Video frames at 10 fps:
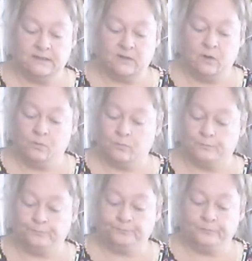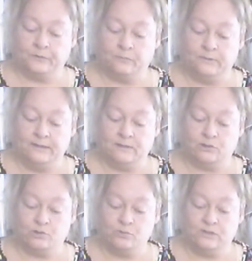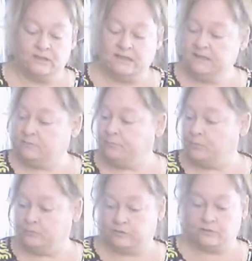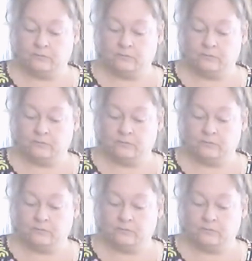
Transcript: 2 teaspoons.